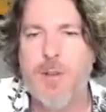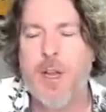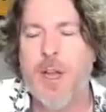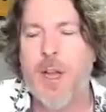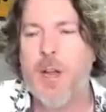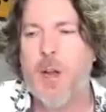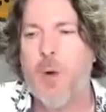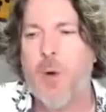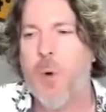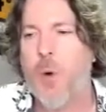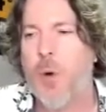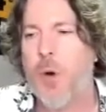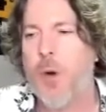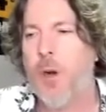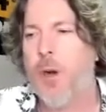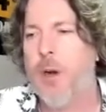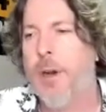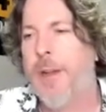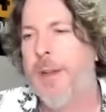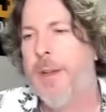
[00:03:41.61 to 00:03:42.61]

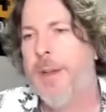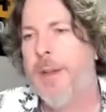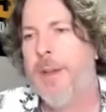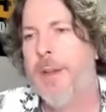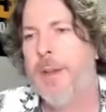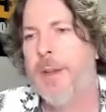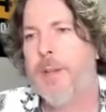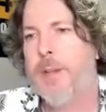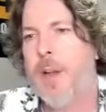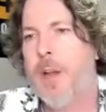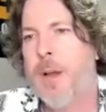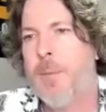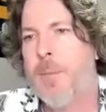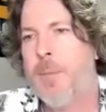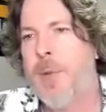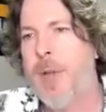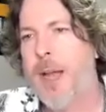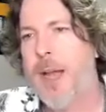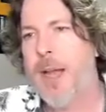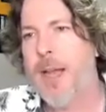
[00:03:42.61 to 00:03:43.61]
or
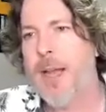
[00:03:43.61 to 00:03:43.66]
some